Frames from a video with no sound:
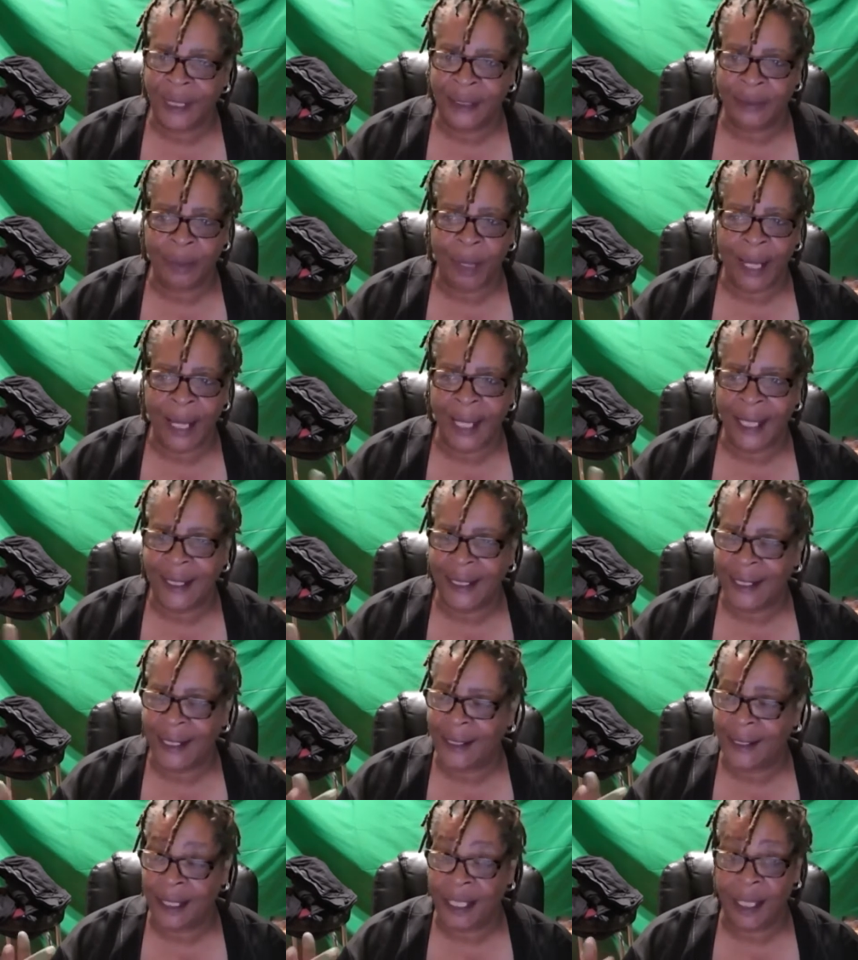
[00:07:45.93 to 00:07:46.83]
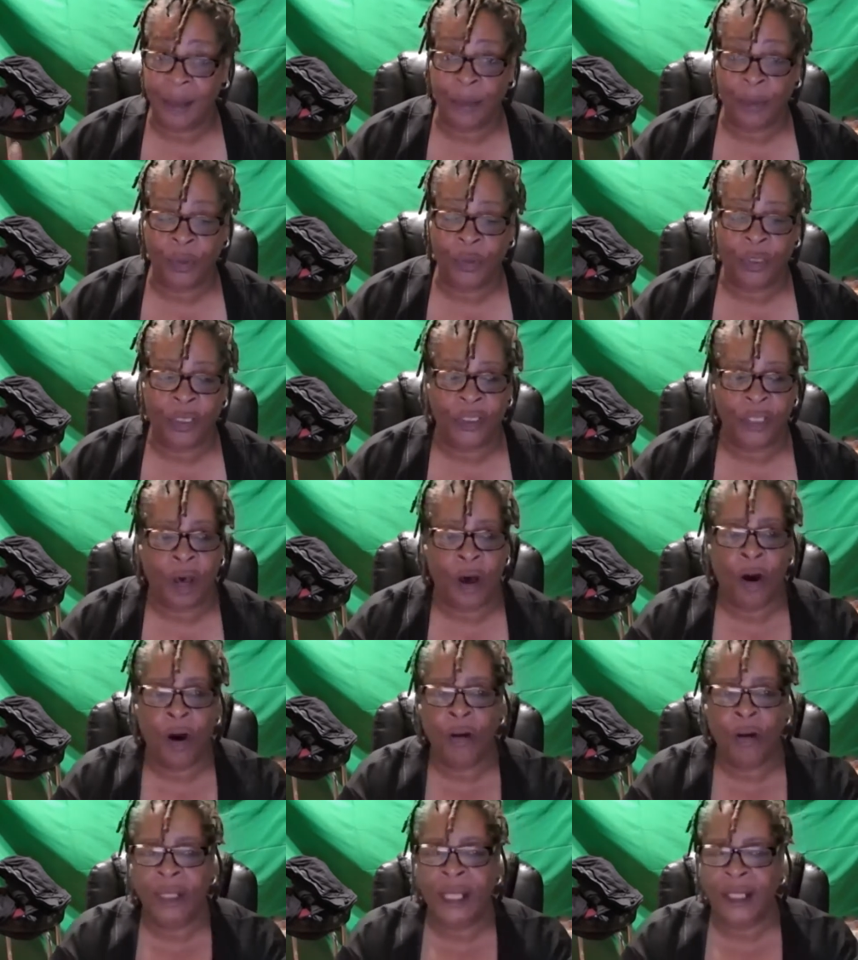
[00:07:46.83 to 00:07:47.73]
That's why I hate these labels, because
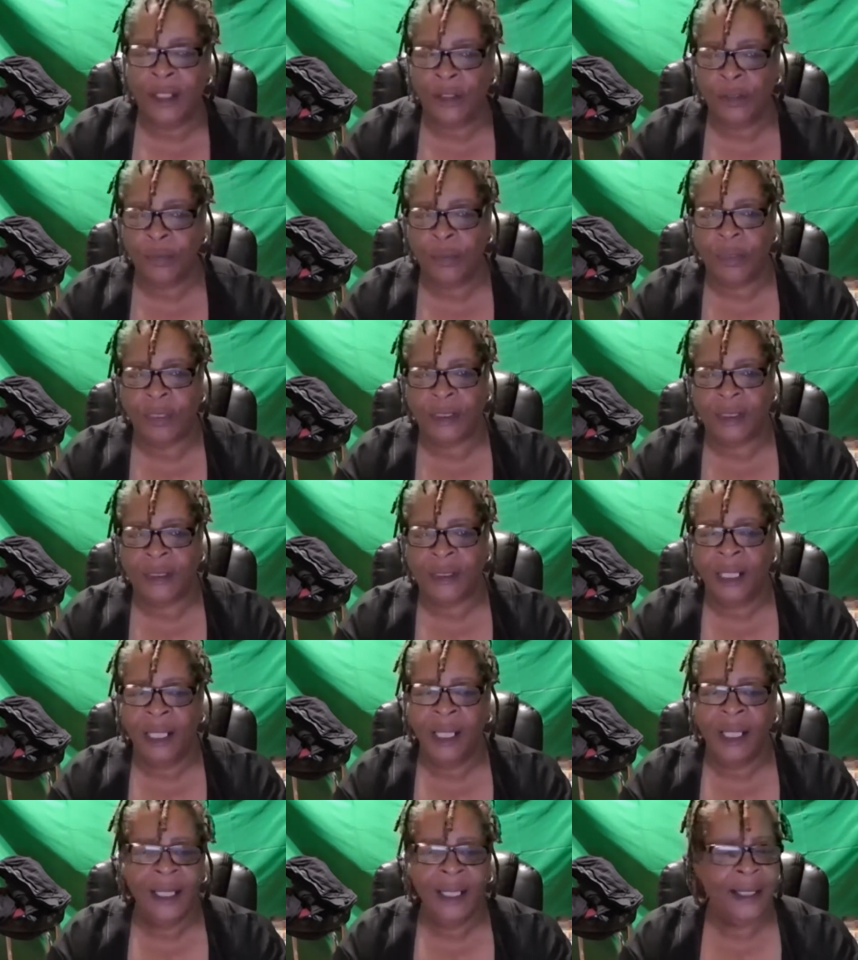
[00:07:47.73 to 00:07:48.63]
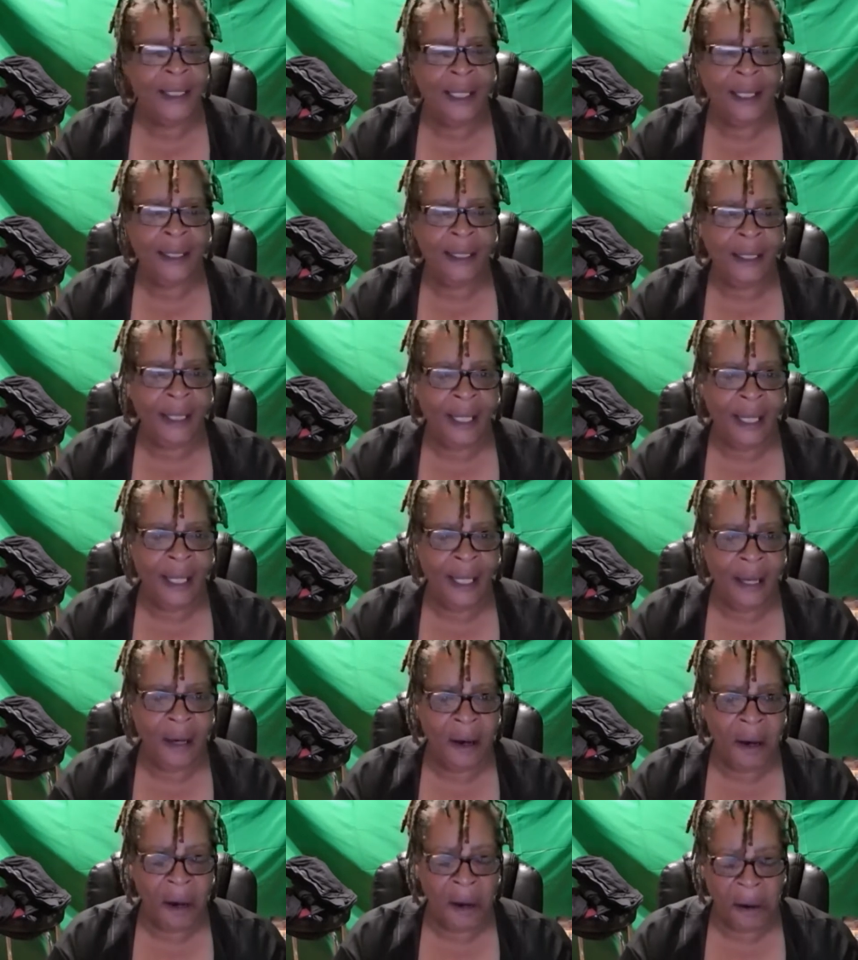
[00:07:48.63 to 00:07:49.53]
all they do is they
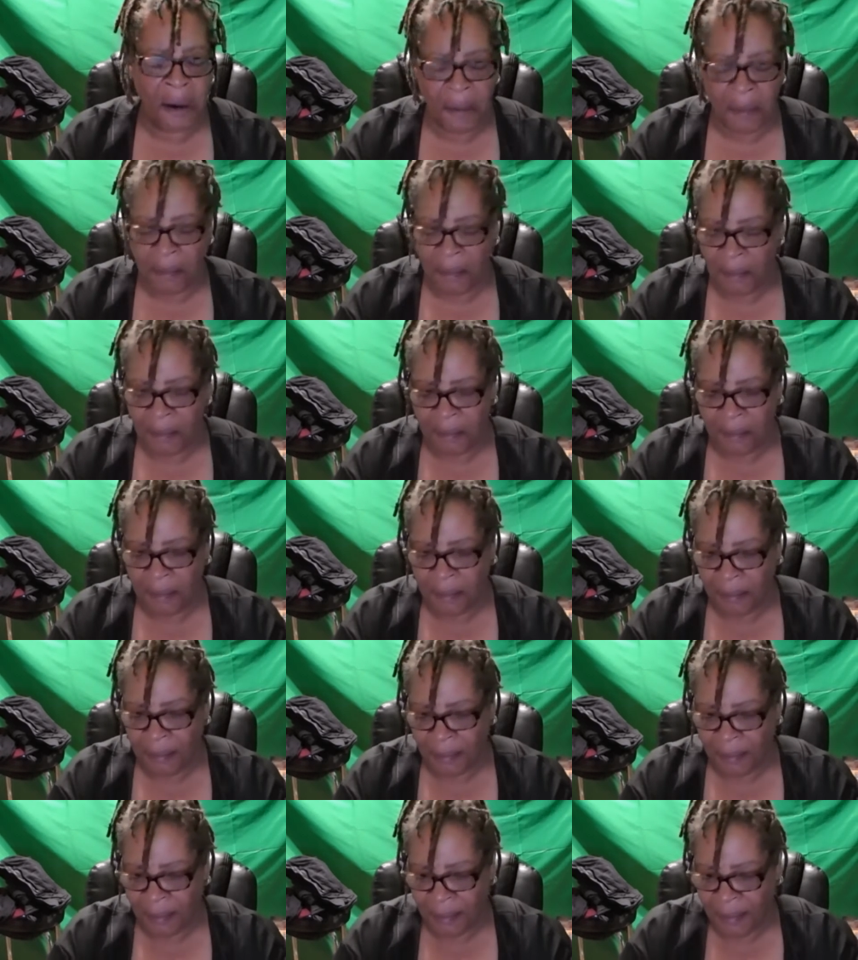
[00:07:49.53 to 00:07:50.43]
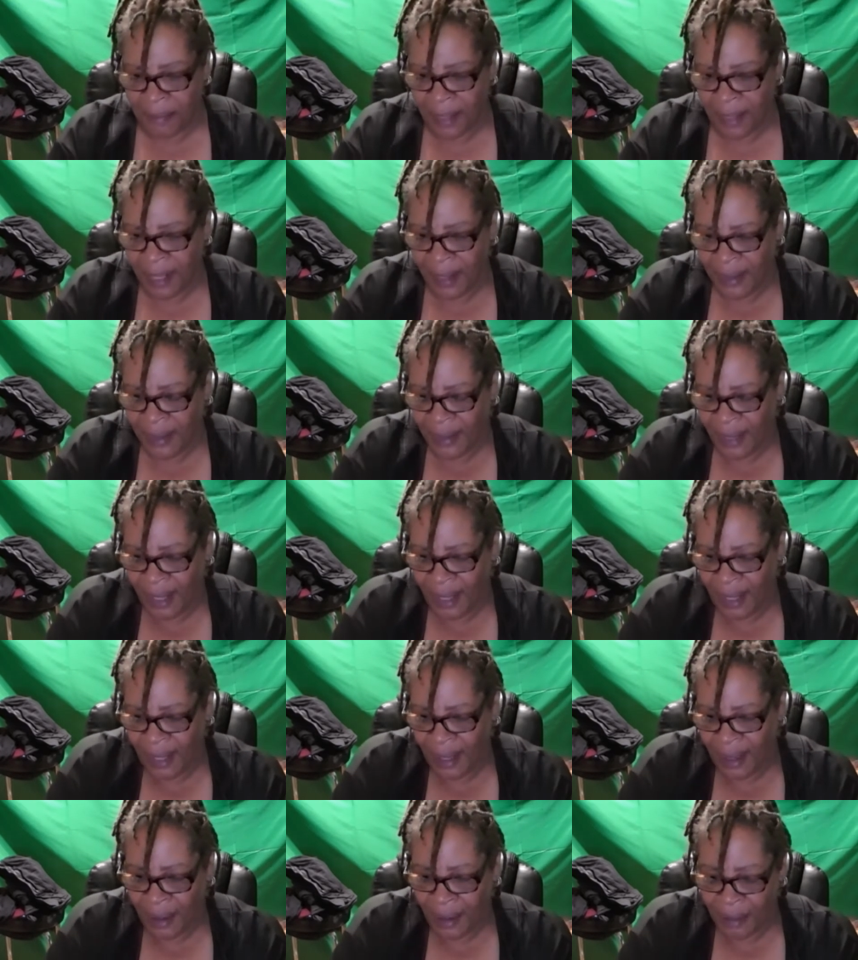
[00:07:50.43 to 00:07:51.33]
they um they
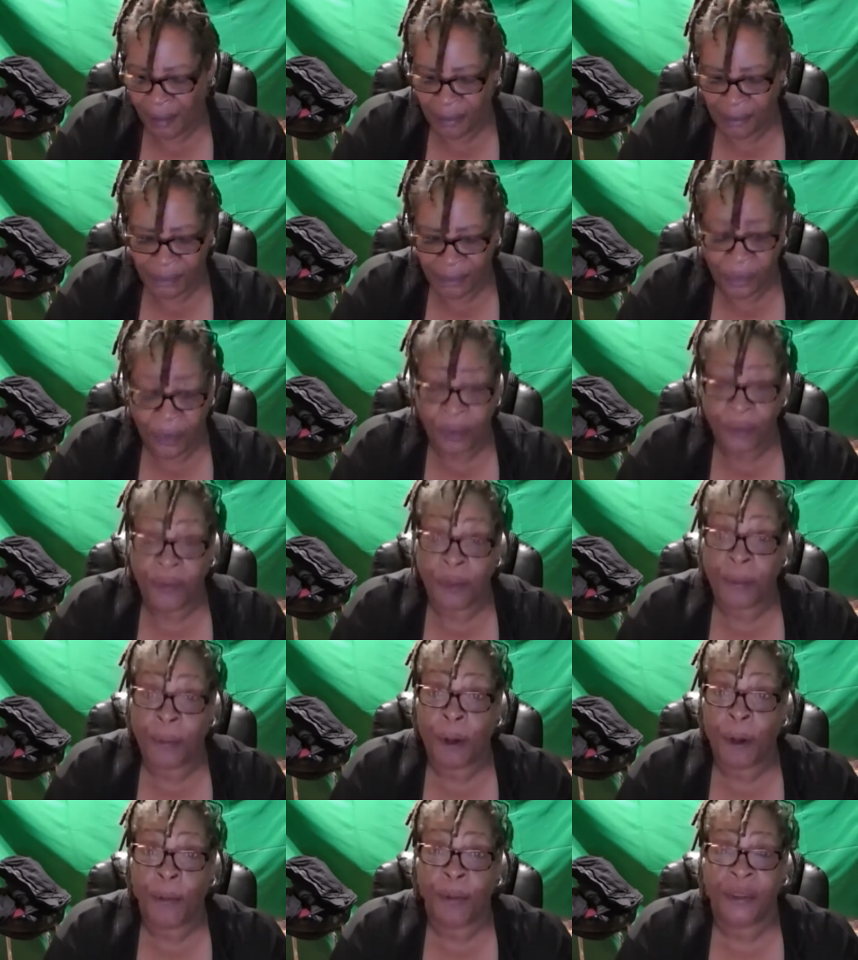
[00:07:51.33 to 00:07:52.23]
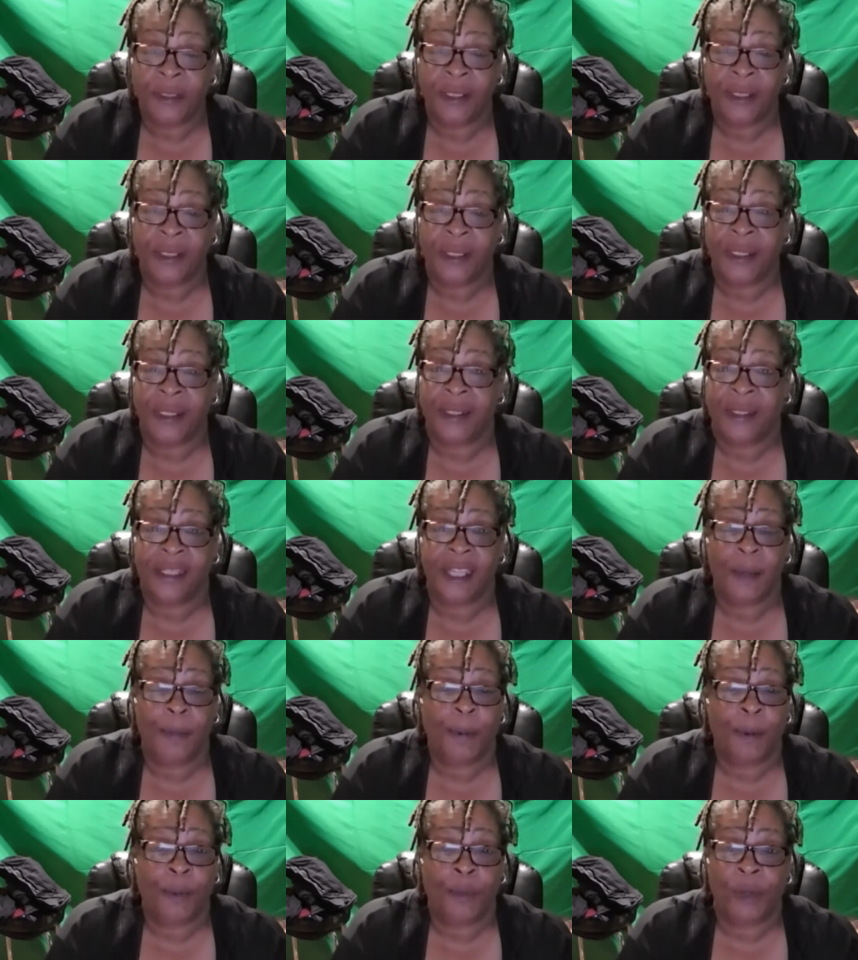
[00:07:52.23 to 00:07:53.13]
they um serve the purpose to just
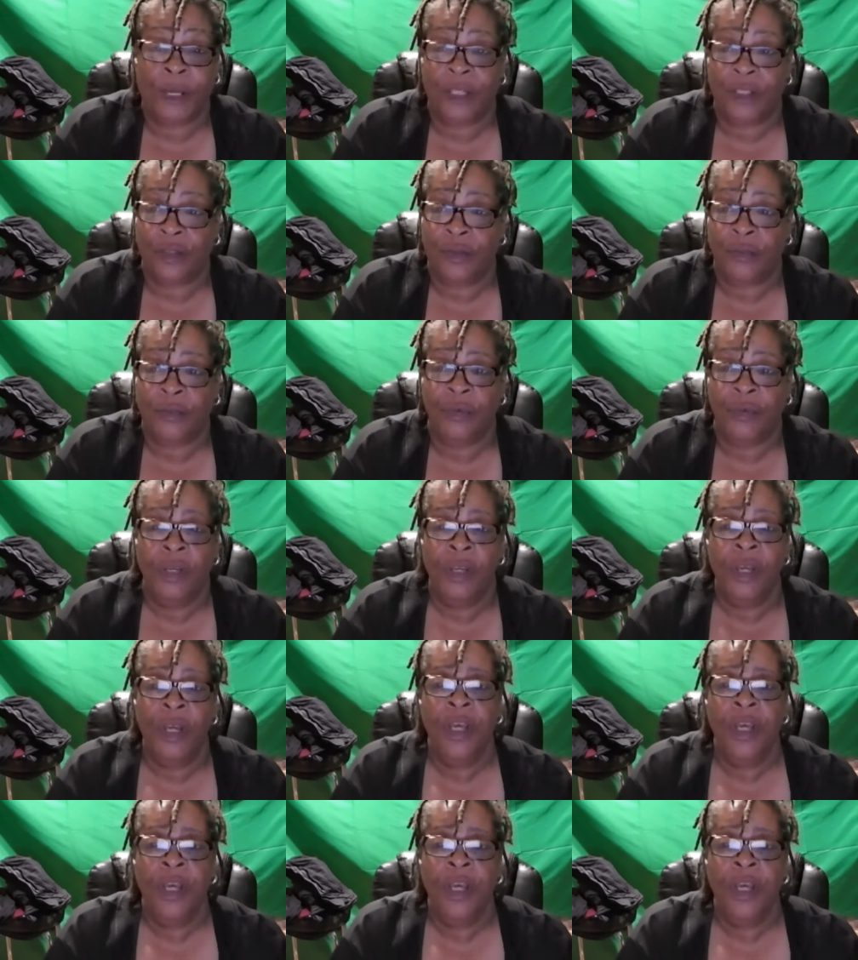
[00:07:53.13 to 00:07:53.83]
separate you